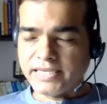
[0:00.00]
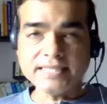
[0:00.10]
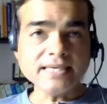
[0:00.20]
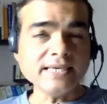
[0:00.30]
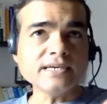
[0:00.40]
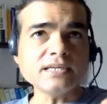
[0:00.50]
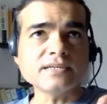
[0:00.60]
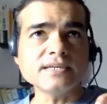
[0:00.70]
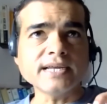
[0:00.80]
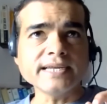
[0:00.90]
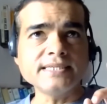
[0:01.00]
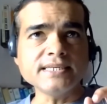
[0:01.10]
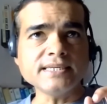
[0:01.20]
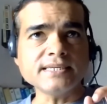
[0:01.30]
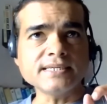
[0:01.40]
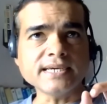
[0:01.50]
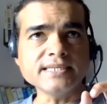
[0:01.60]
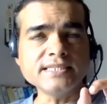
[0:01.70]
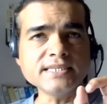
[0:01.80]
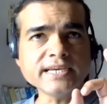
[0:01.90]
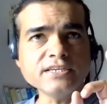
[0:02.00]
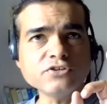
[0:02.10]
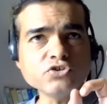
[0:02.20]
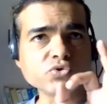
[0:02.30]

In the year 1999